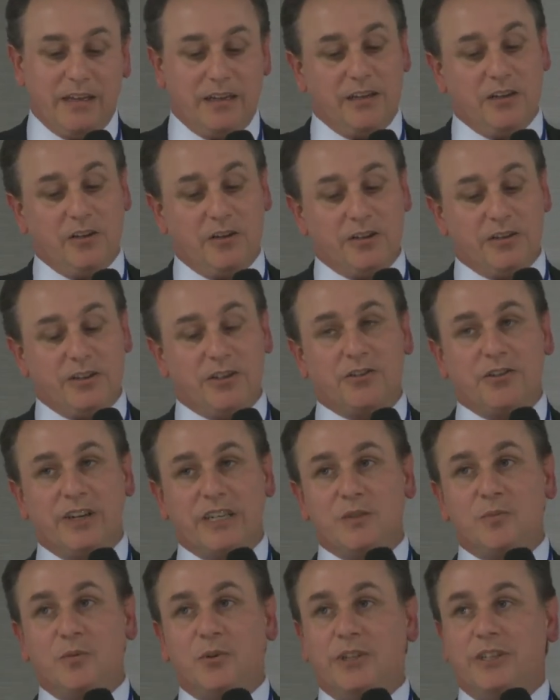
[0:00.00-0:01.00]
You look at the
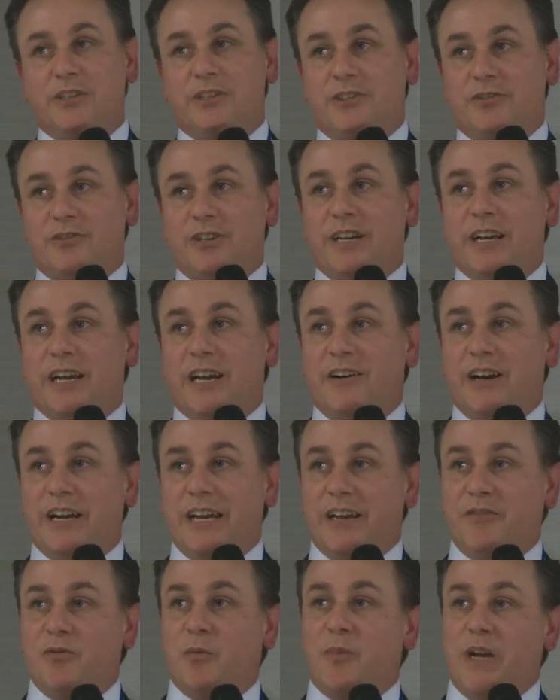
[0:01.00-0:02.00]
transport industry now. I
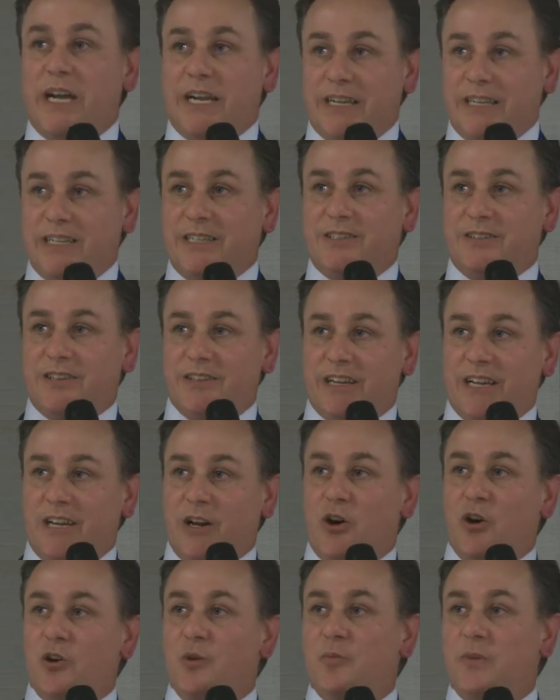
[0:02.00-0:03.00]
have a package that I
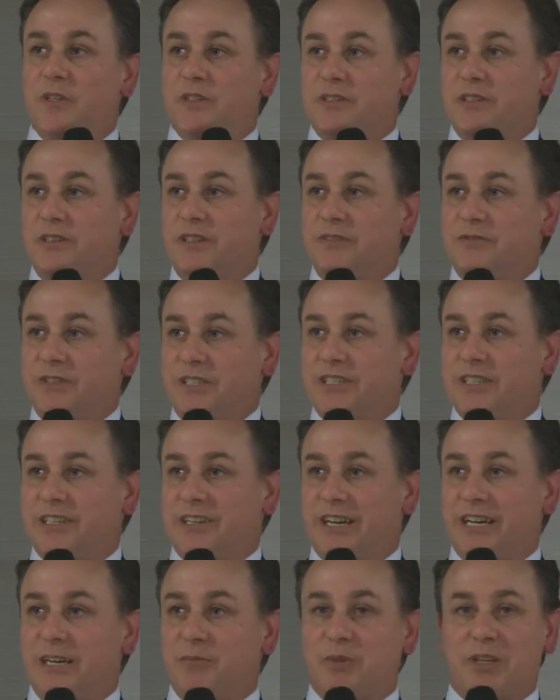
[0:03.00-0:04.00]
hope is delivered
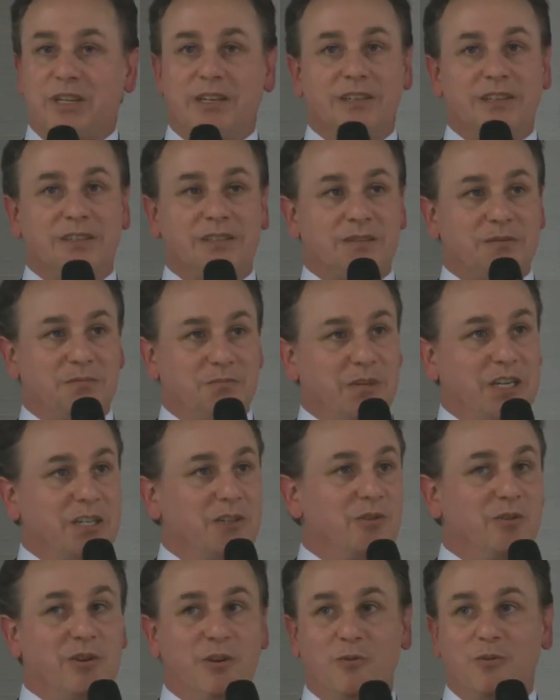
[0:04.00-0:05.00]
tonight because my
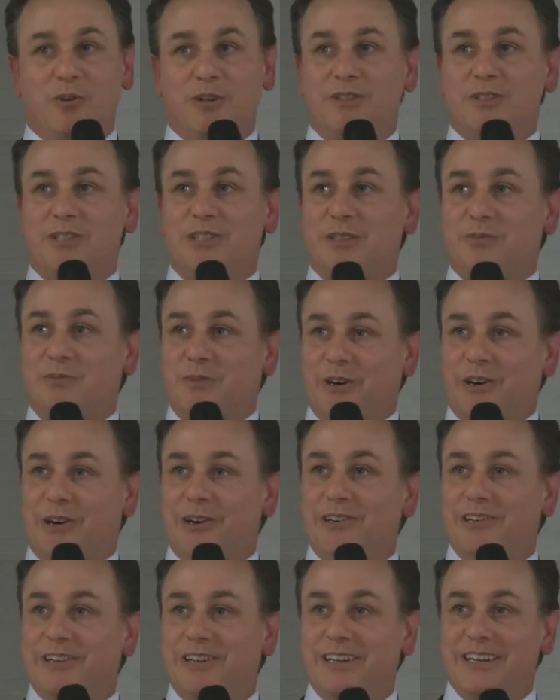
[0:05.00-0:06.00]
daughter wants it
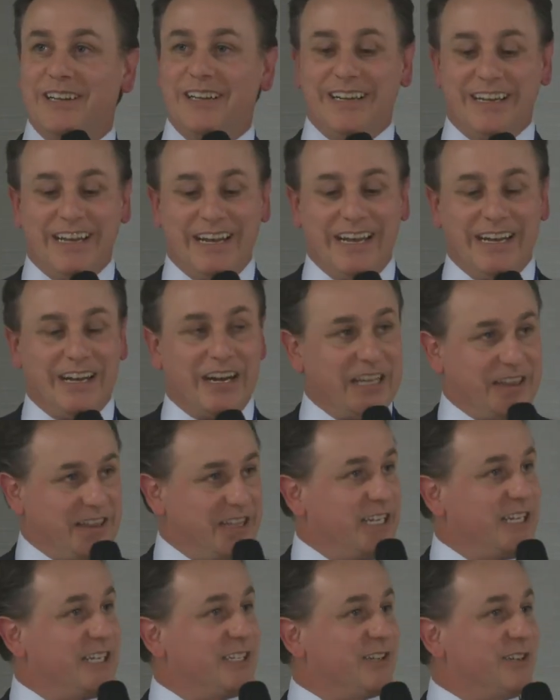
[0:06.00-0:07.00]
tomorrow, and I
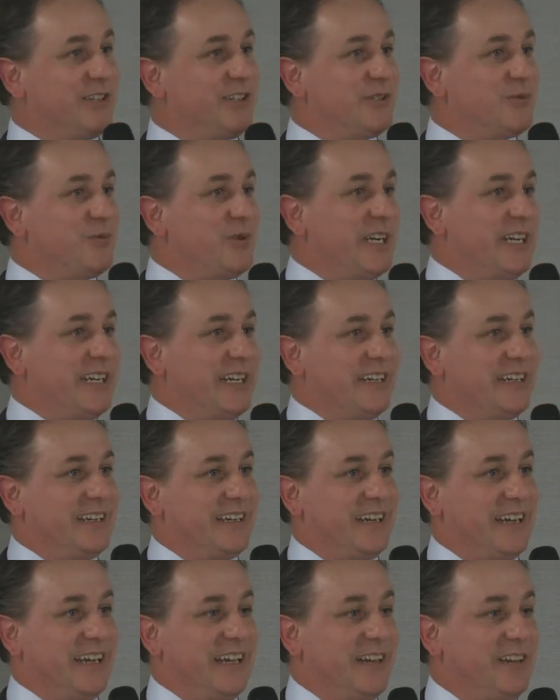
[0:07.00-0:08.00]
think it's on its way.
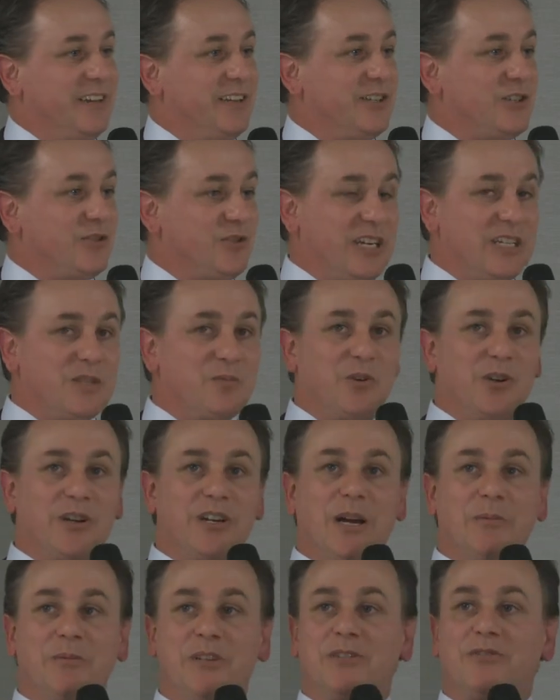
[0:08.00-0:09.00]
And the transport
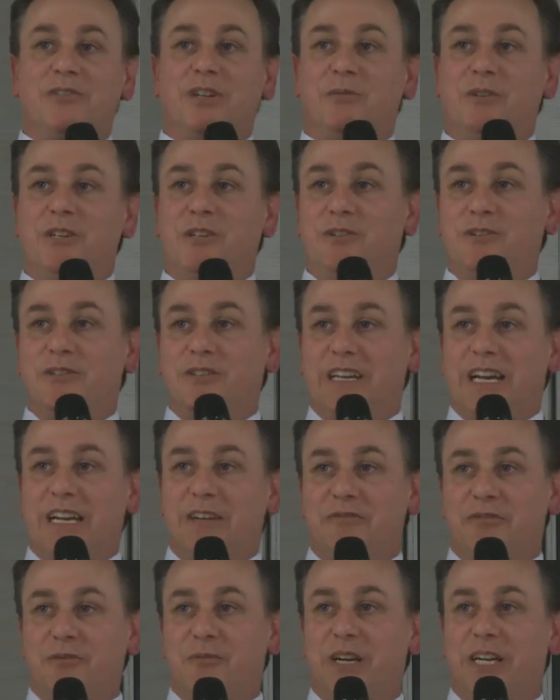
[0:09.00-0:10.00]
companies are able to use that
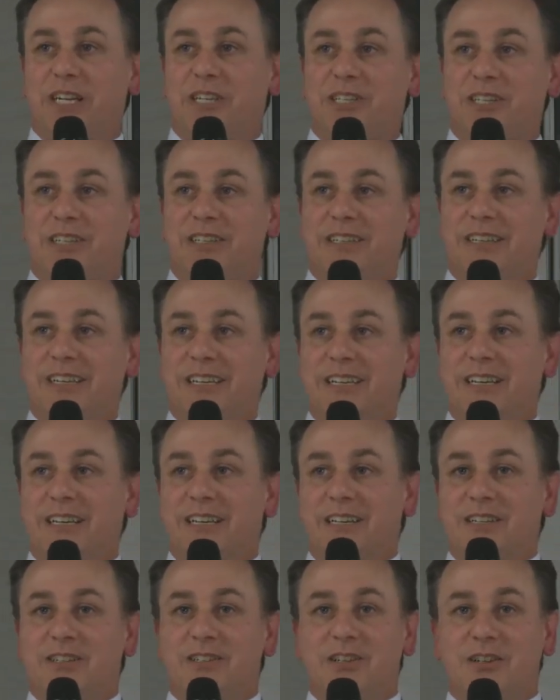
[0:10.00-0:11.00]
information
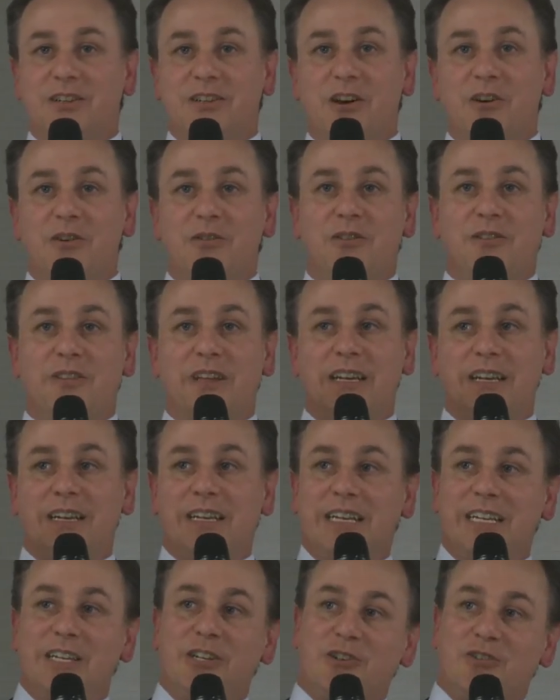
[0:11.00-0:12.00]
to know that they're
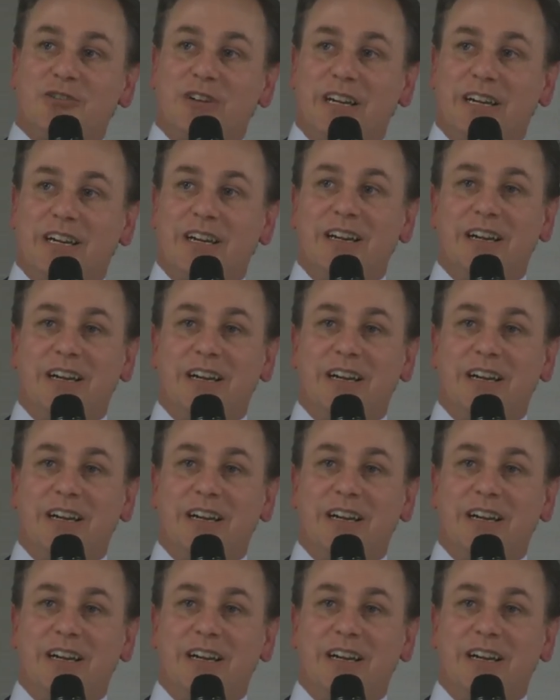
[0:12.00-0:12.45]
going to need a truck